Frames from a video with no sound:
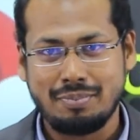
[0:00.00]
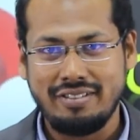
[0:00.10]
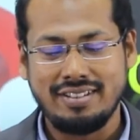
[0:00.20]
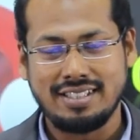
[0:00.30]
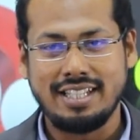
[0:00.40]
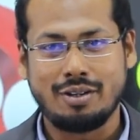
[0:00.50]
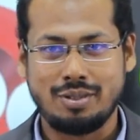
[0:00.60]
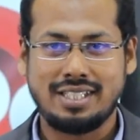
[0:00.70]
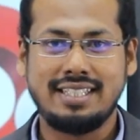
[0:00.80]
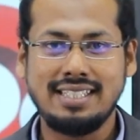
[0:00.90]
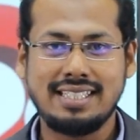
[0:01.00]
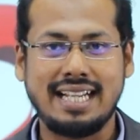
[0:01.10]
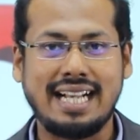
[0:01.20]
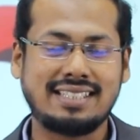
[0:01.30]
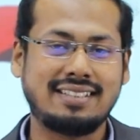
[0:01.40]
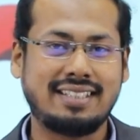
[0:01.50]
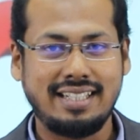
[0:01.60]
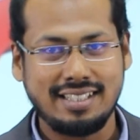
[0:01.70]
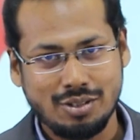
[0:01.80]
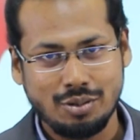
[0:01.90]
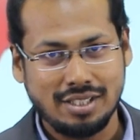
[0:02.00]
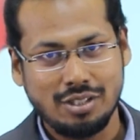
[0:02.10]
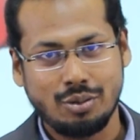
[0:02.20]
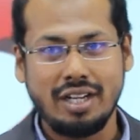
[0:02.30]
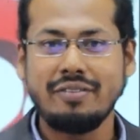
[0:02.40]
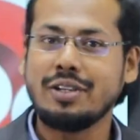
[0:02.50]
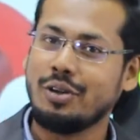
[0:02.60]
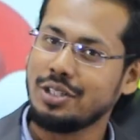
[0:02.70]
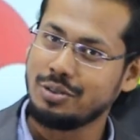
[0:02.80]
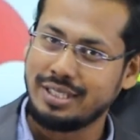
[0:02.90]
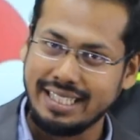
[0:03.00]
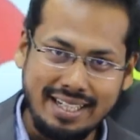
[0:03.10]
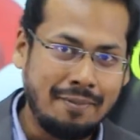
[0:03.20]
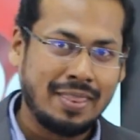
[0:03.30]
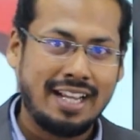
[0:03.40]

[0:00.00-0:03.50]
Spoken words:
previous year questions, last 3 years questions only we are going to deal.